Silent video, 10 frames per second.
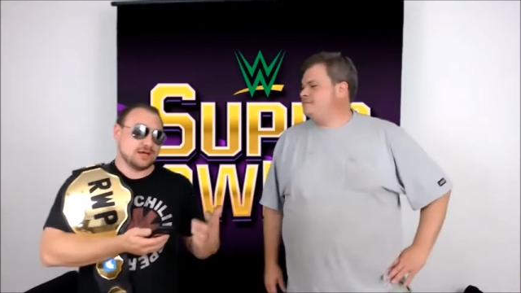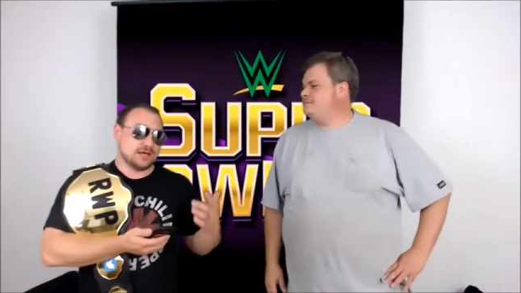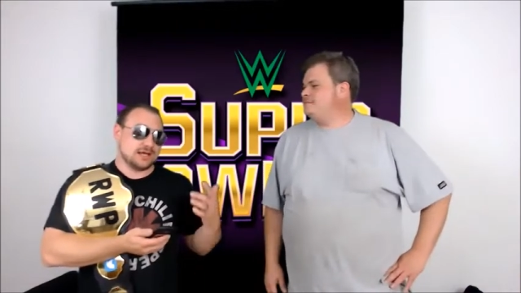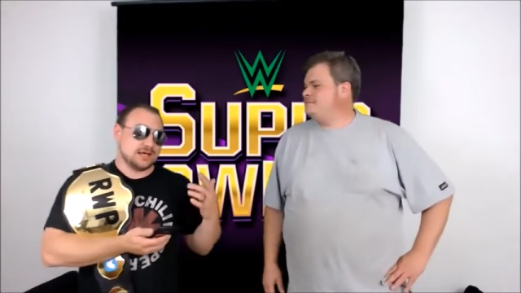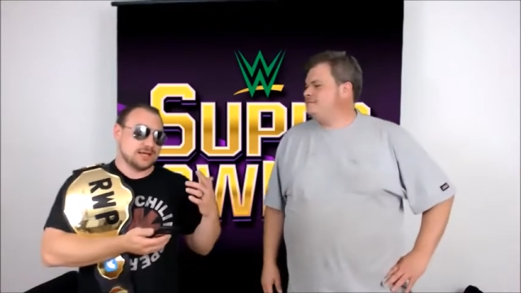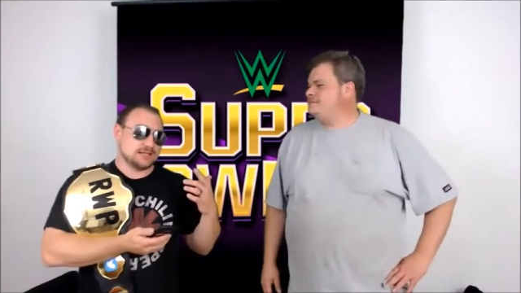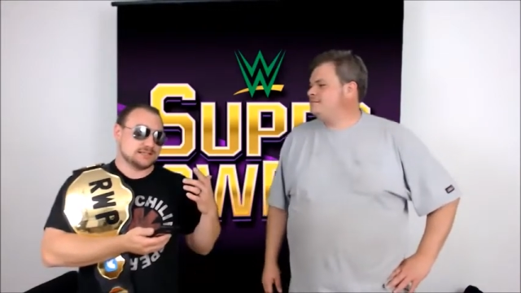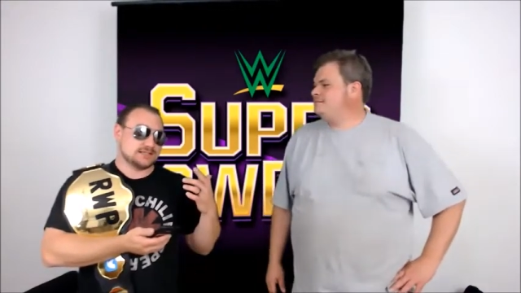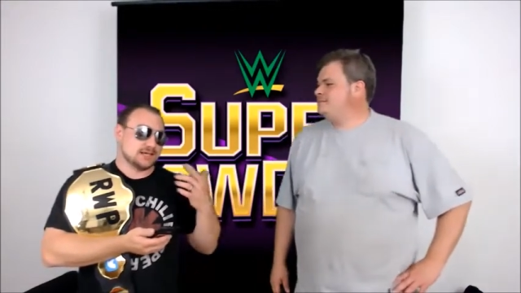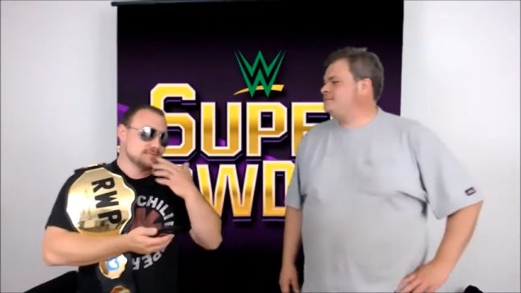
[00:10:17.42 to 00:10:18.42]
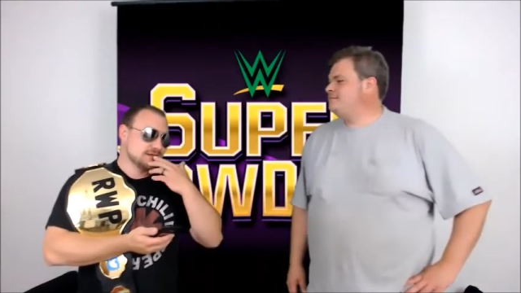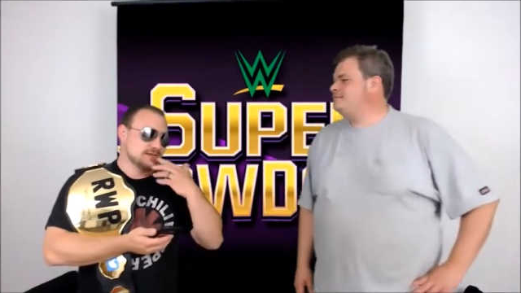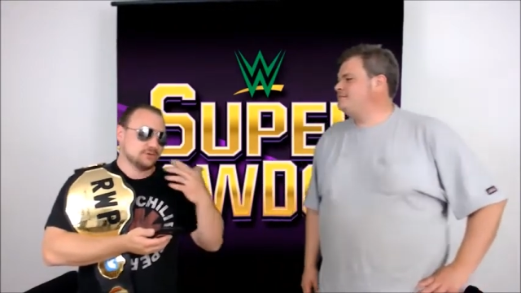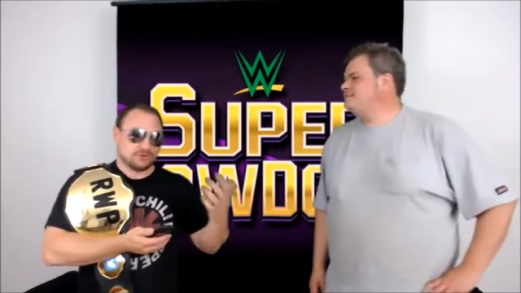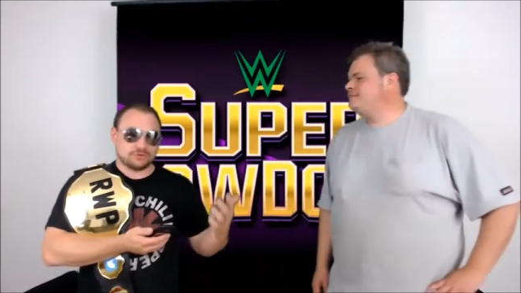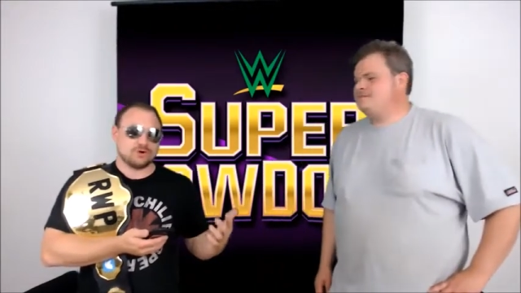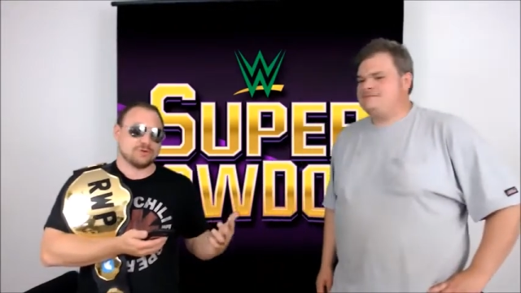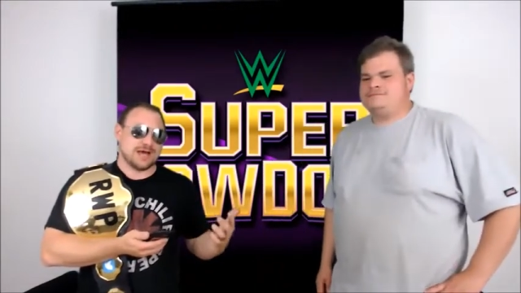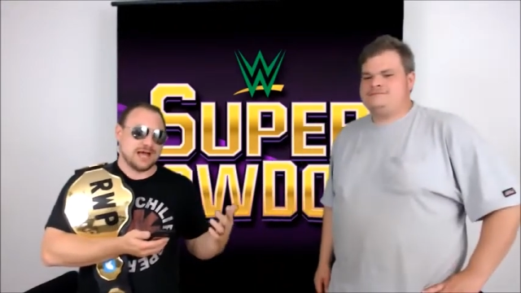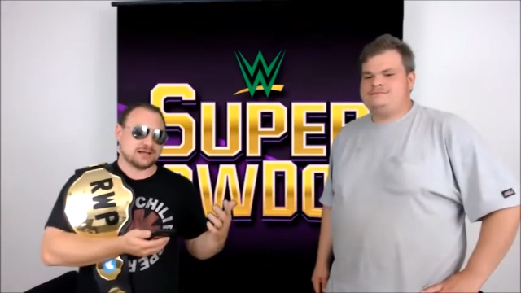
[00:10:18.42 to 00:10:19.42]
Speaker 1: a segment. It was a
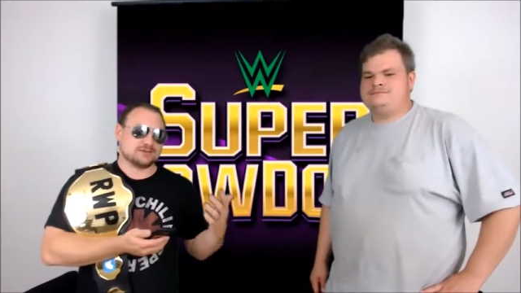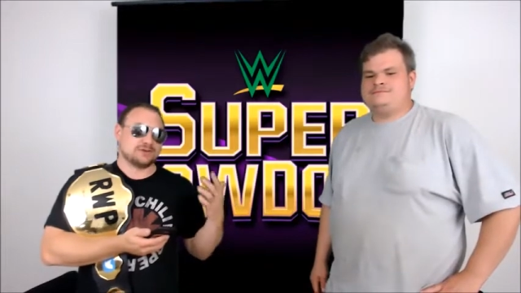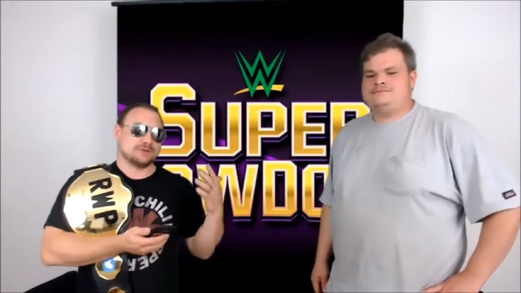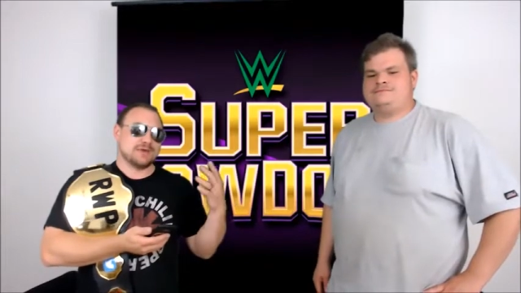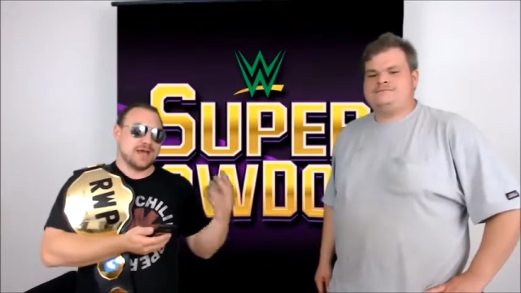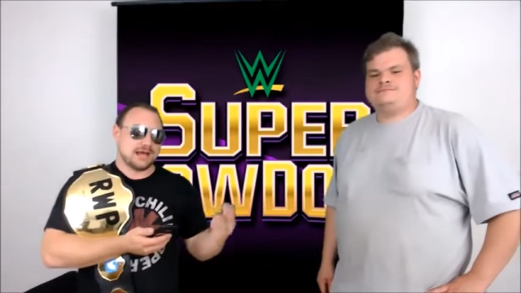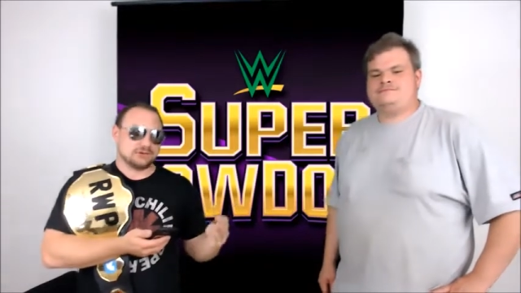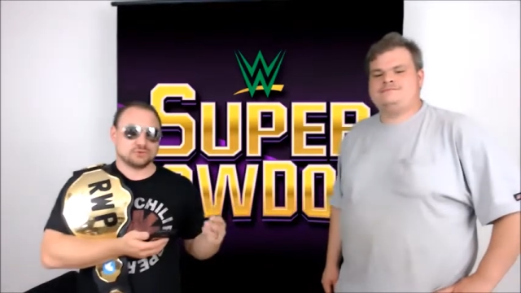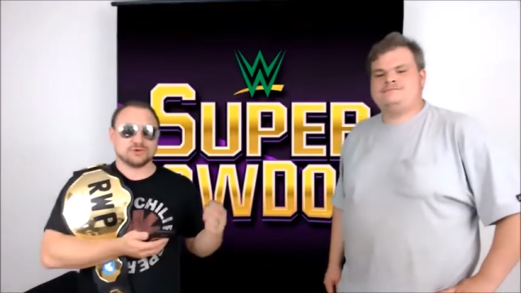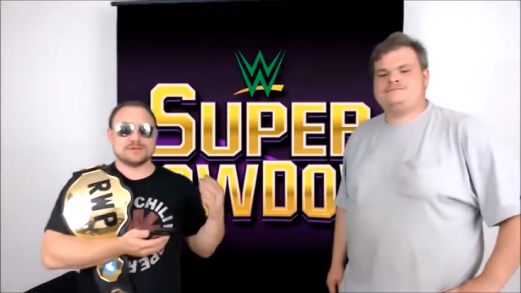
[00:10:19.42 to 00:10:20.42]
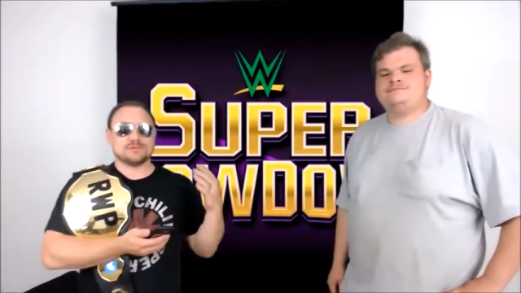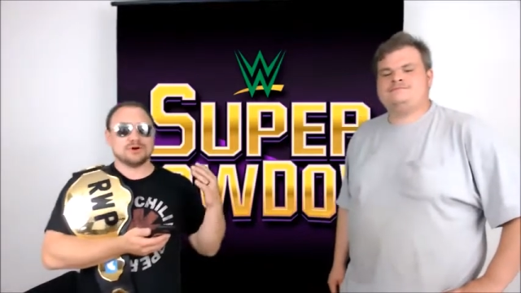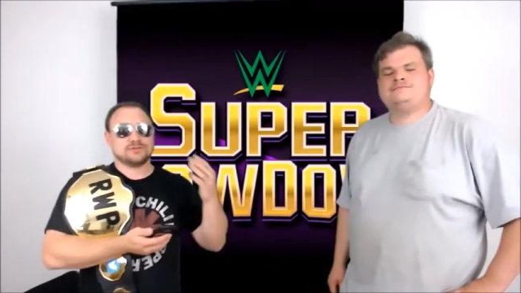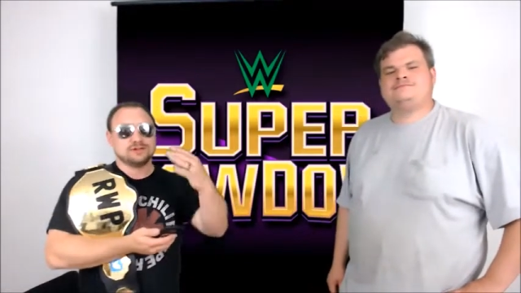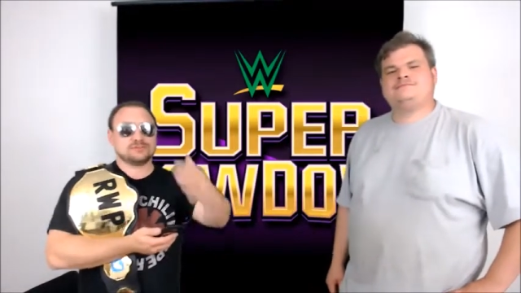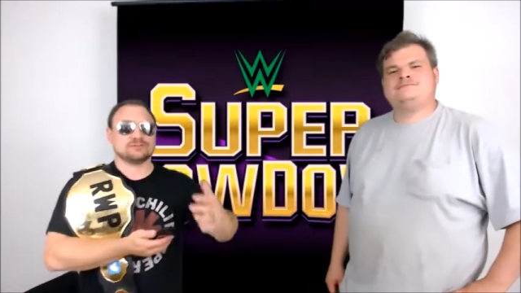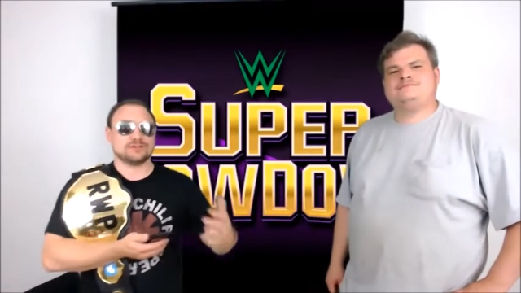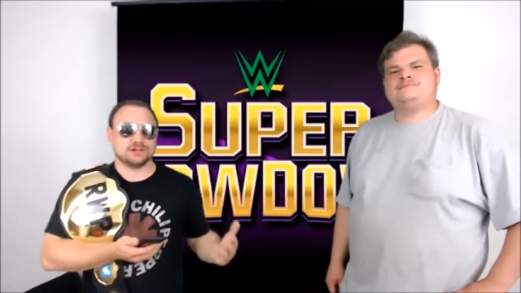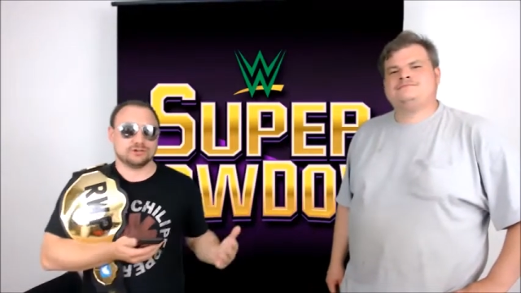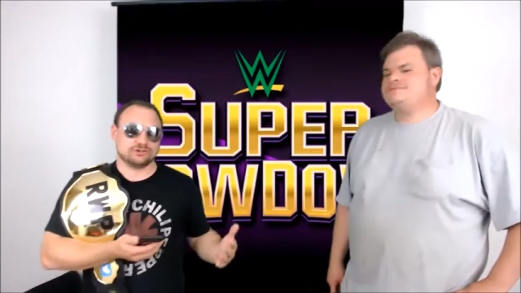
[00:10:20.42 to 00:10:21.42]
throwback to their match where they both hit their
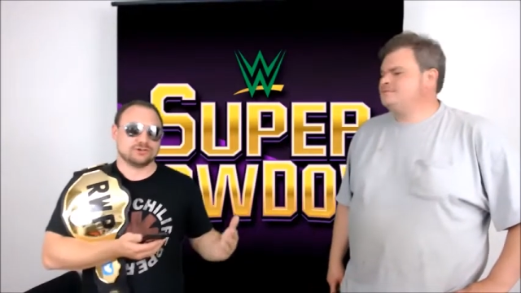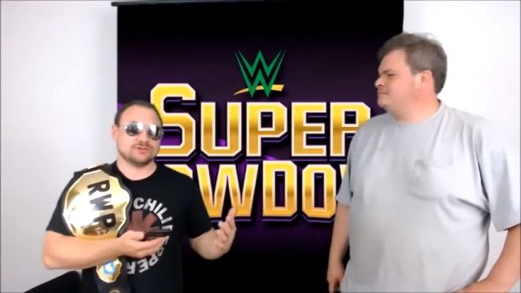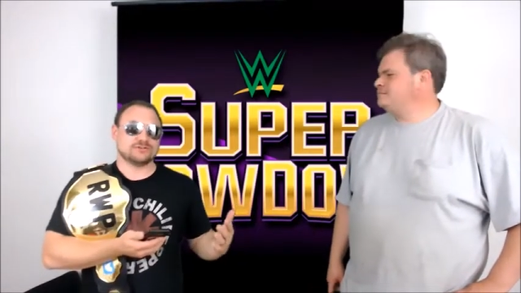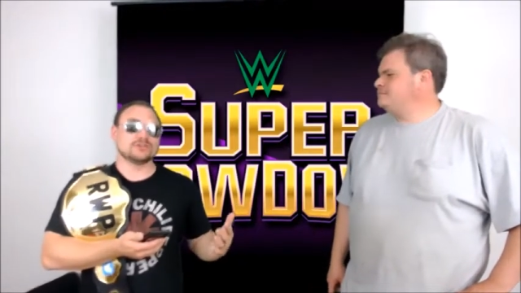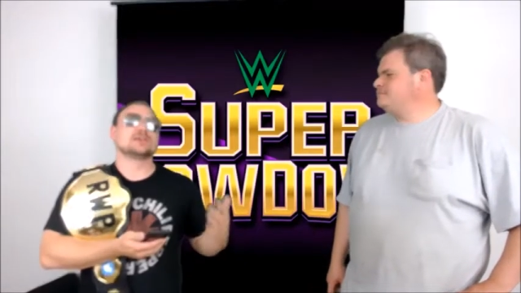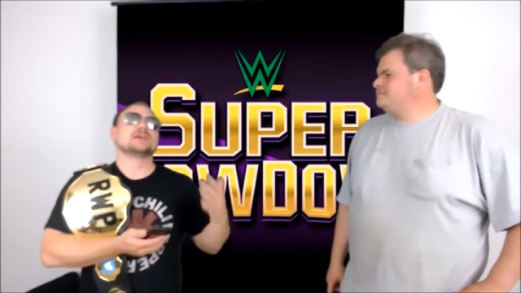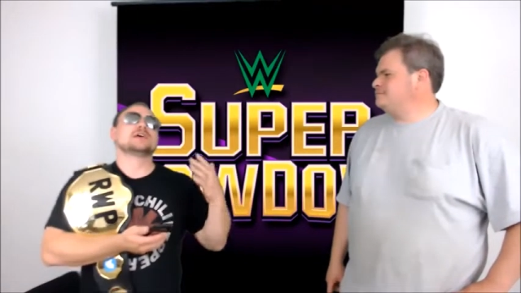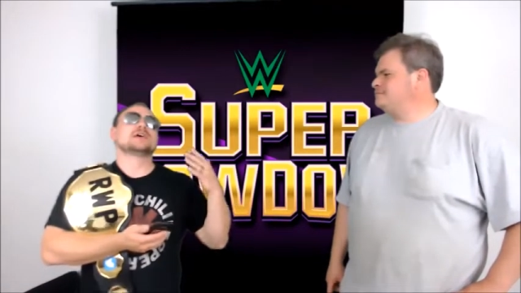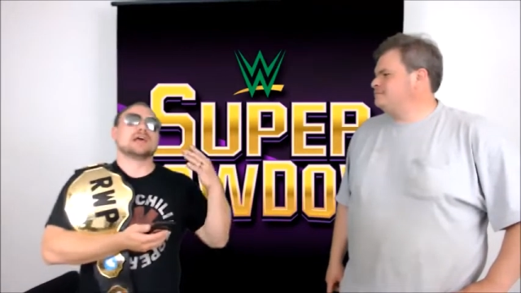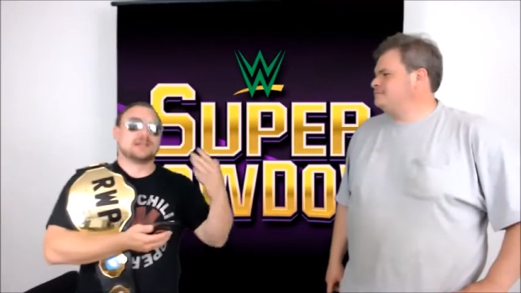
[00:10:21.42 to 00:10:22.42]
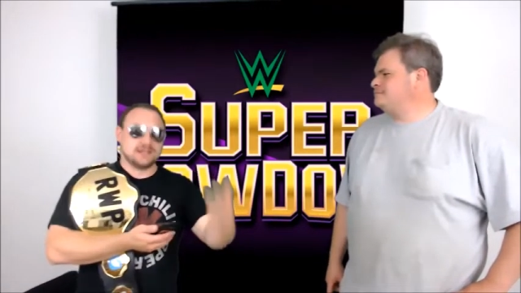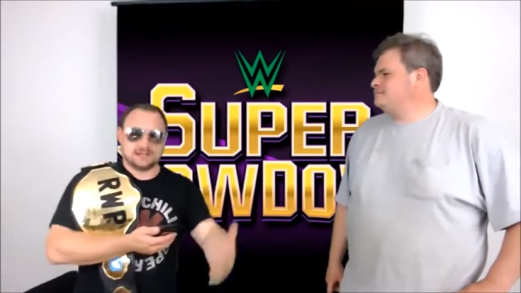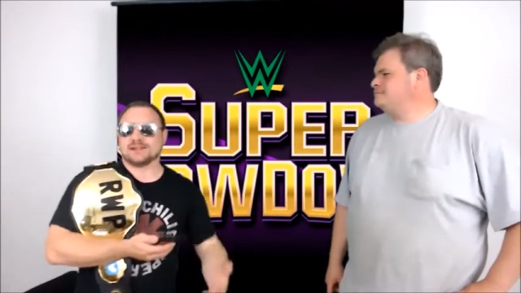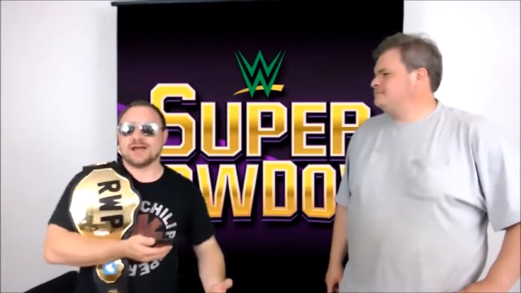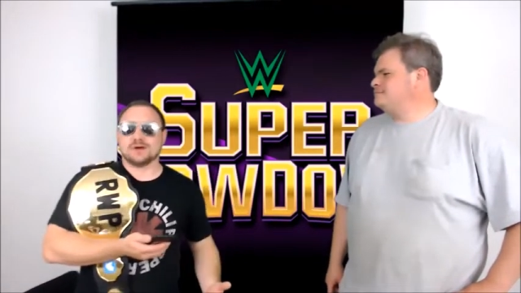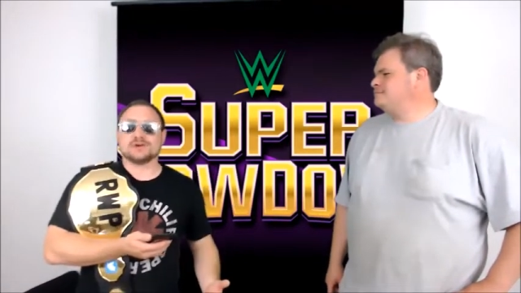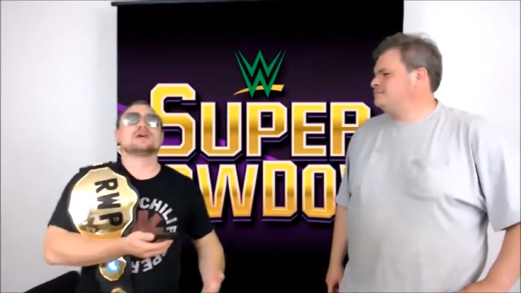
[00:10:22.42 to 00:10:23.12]
finishers and kicked out.